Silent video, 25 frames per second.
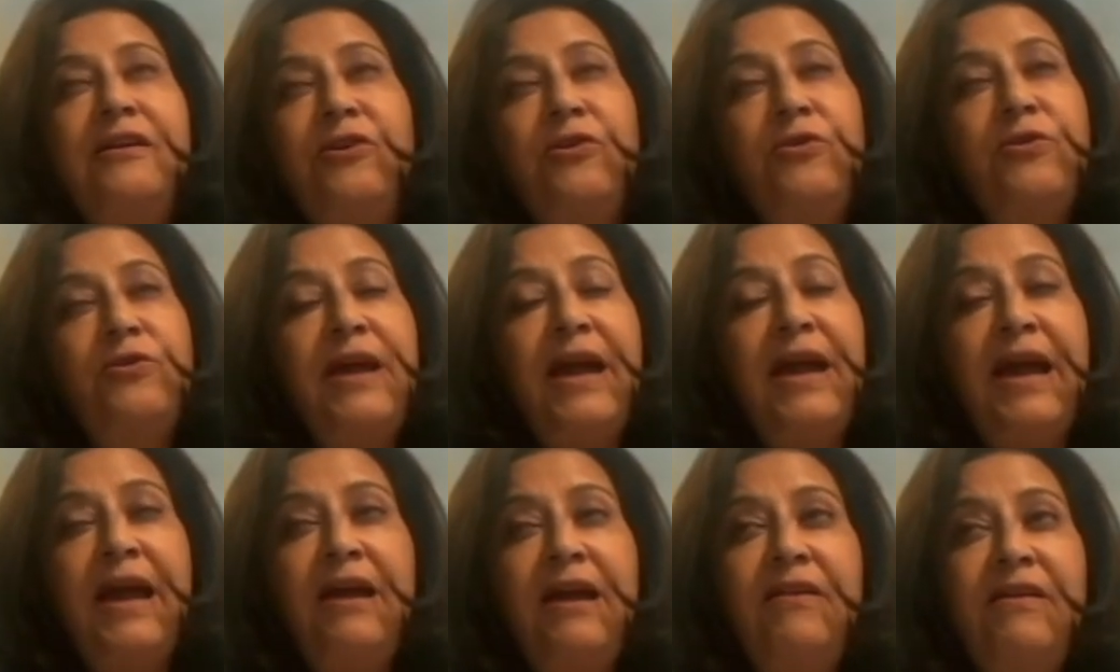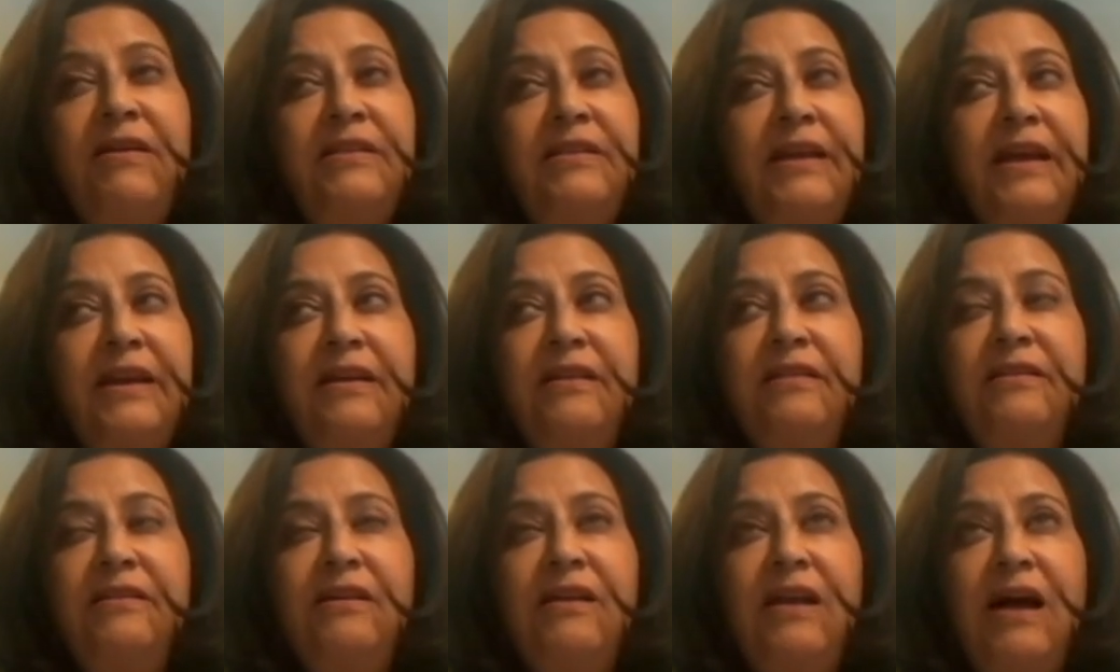good air. And then
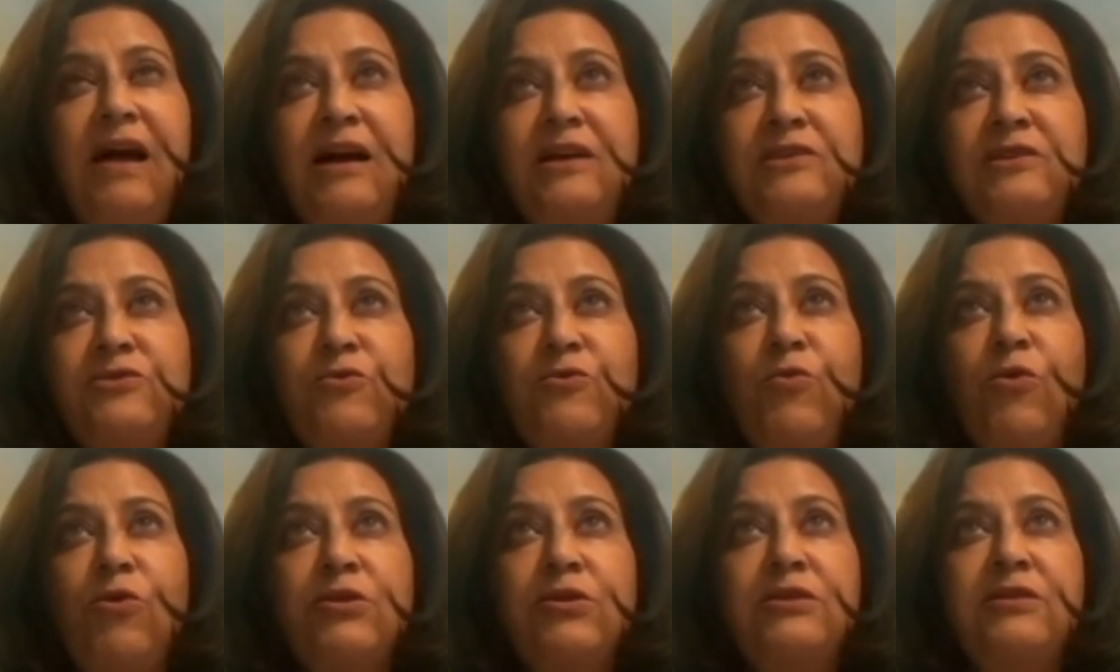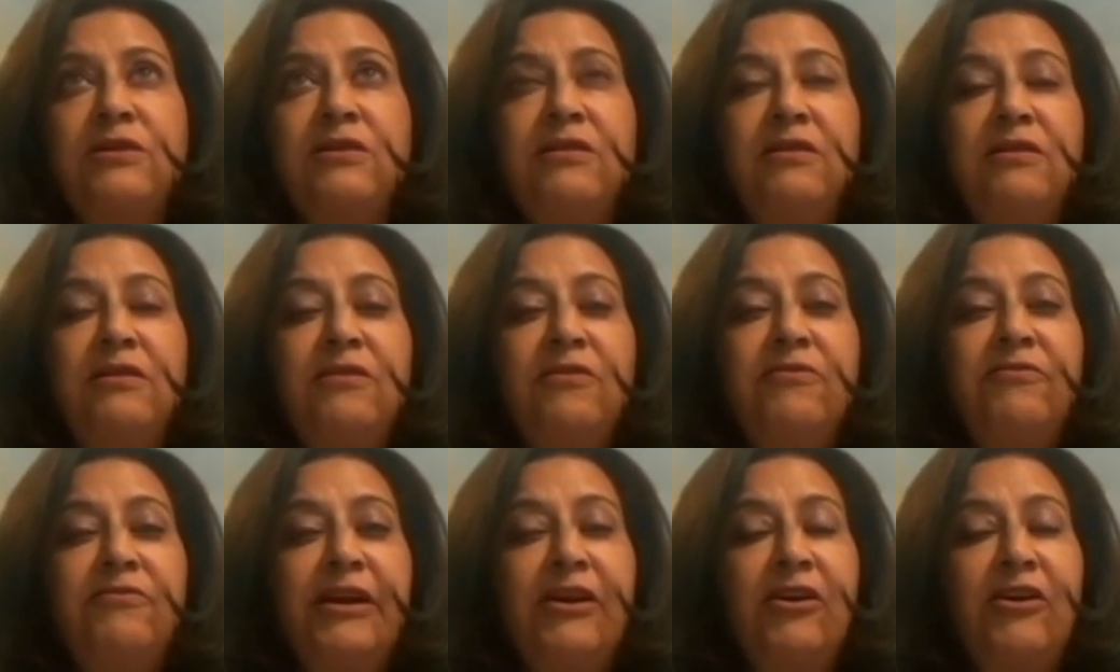in the last quarter,
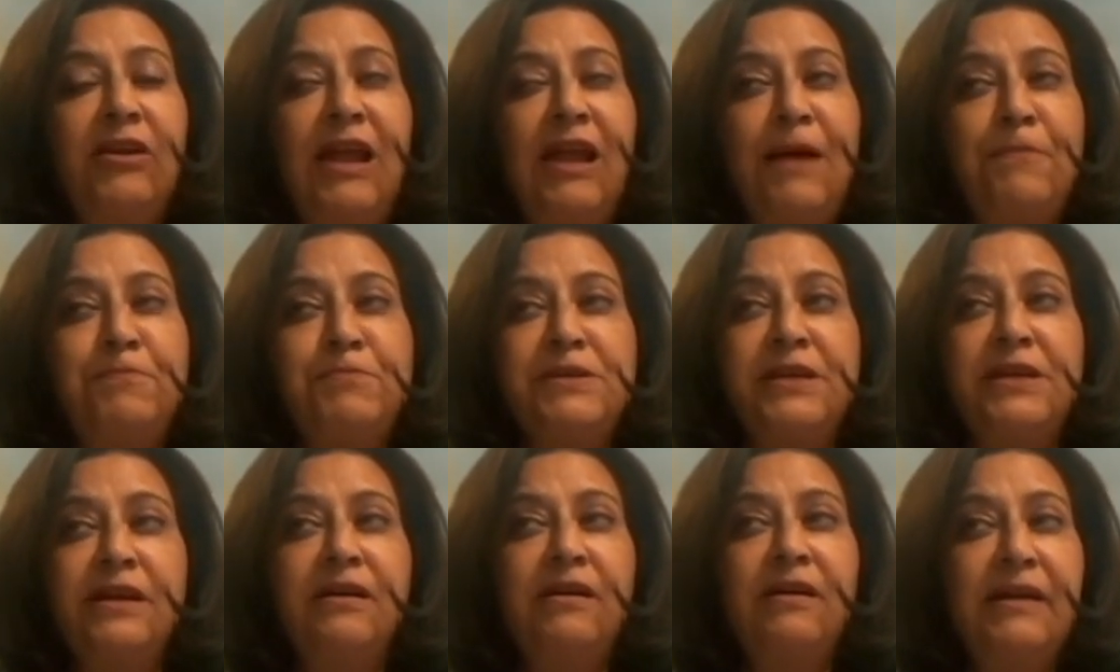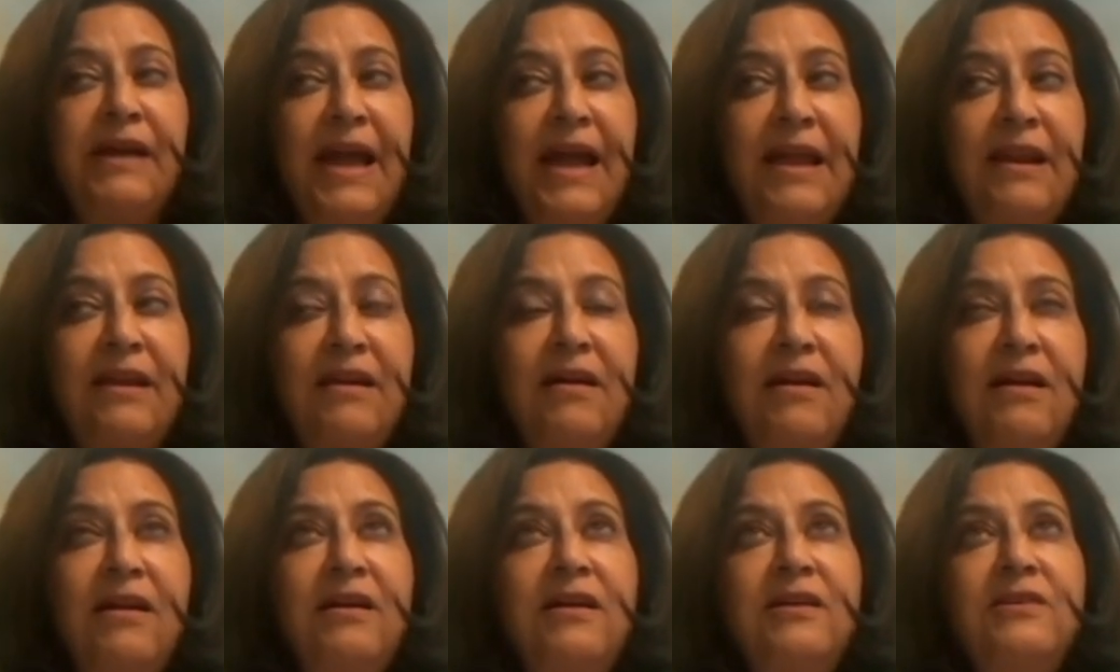we're collapsing
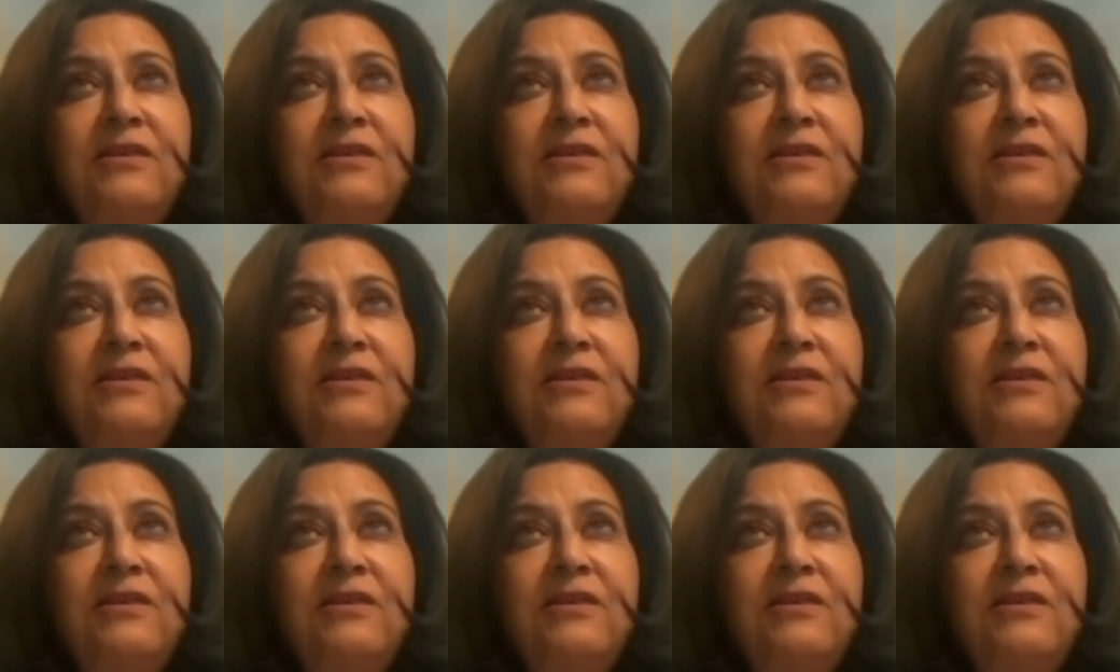again.